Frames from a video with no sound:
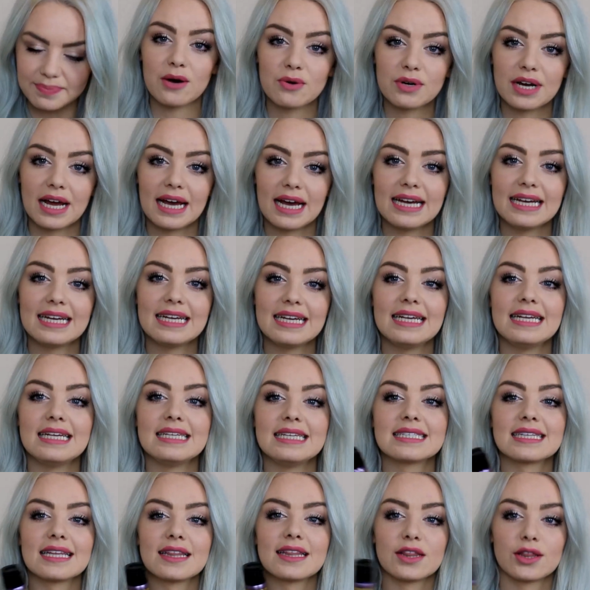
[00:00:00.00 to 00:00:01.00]
Elnet
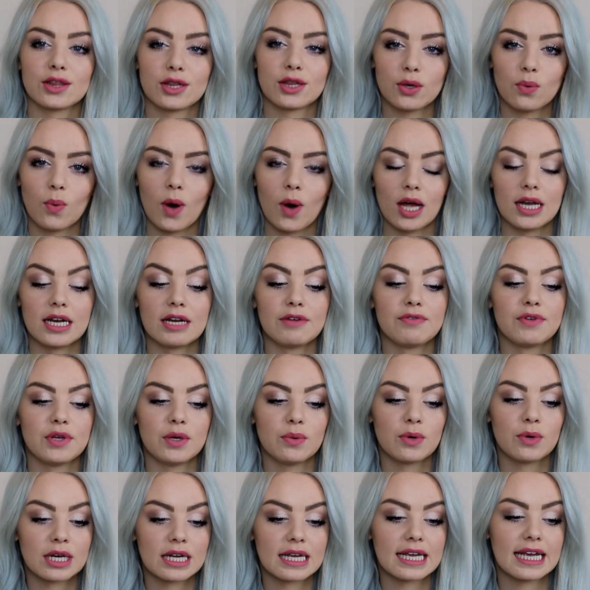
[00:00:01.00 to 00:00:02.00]
is the one if
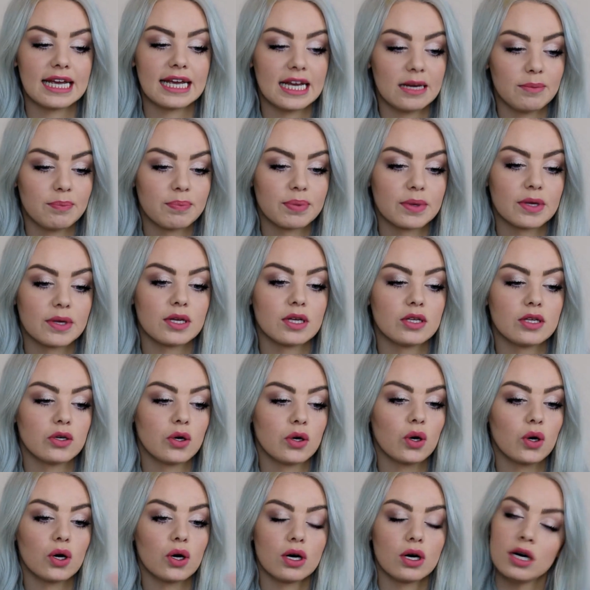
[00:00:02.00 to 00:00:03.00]
you want to keep
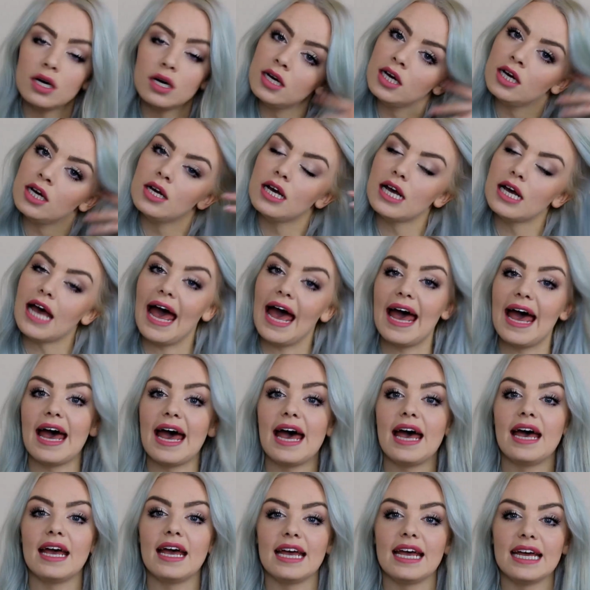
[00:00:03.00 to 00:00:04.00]
your
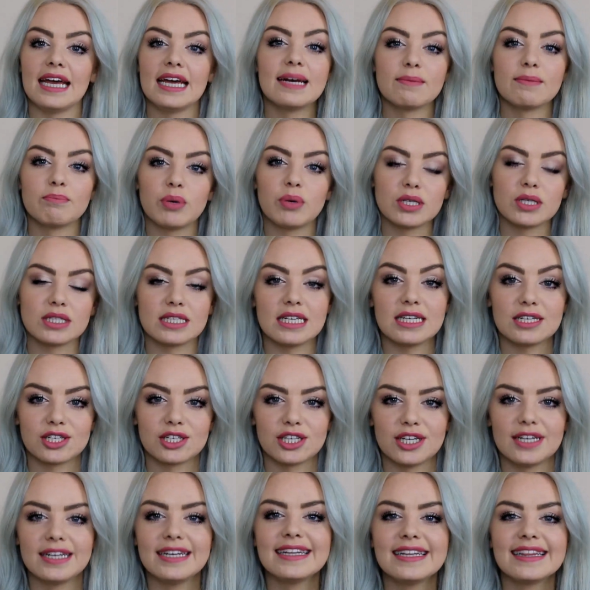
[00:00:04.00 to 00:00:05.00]
hair in
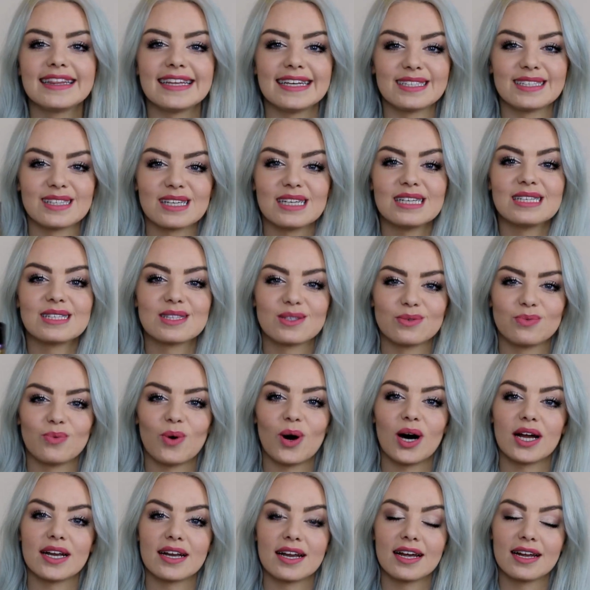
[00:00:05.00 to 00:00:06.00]
position. This is the
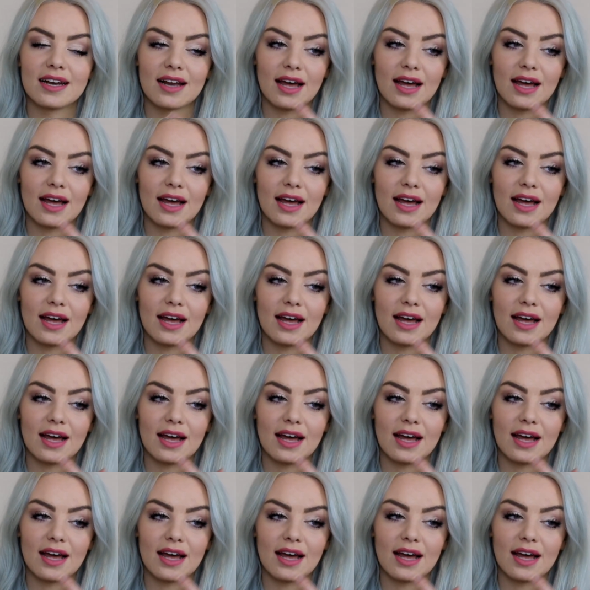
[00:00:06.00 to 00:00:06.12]
one.